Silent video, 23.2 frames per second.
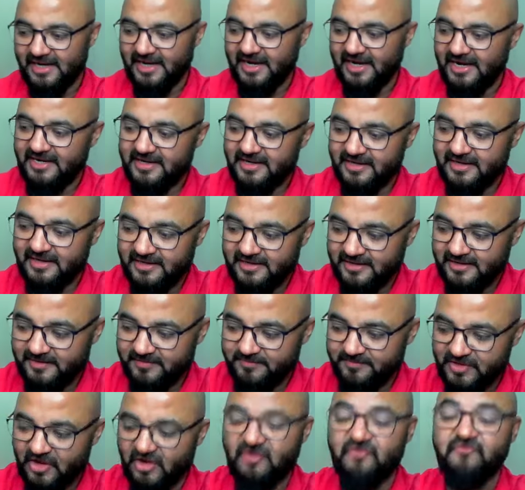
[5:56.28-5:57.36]
And
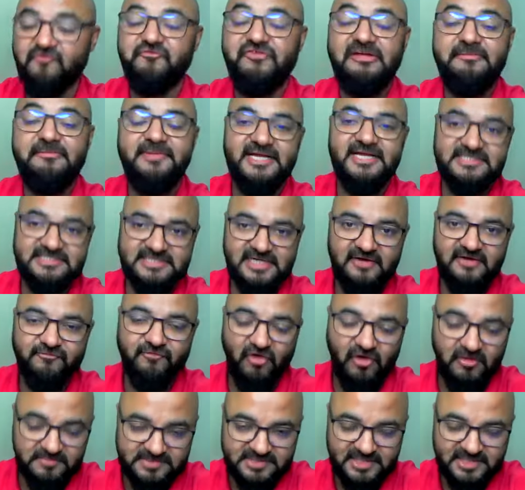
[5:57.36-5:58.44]
now VBS ka
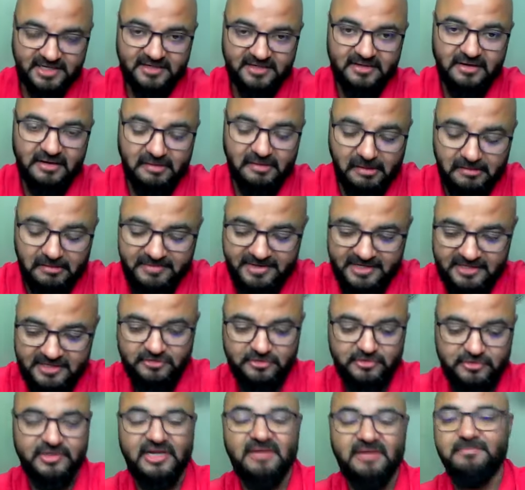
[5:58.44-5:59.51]
forms are coming. So
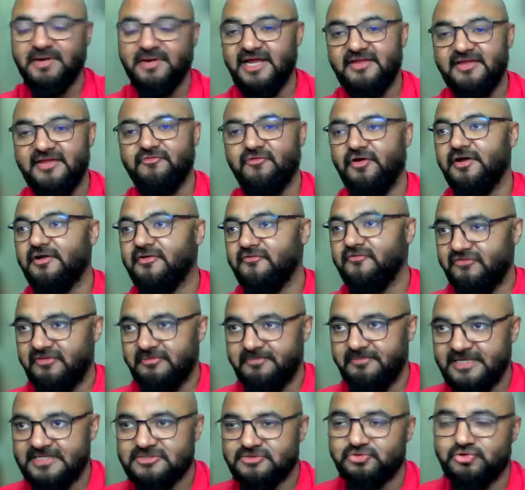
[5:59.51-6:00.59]
you can apply for
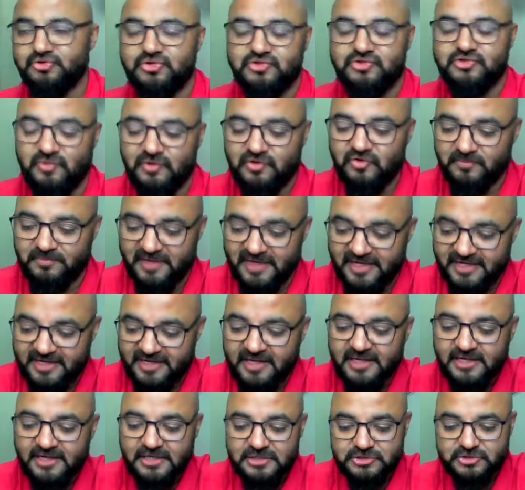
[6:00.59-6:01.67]
VBS, those who want to
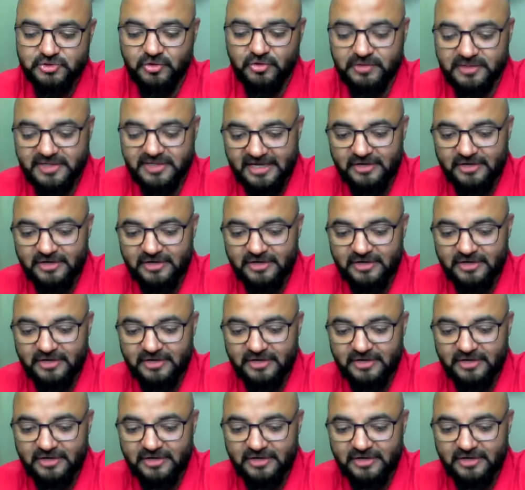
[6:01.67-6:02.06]
apply. So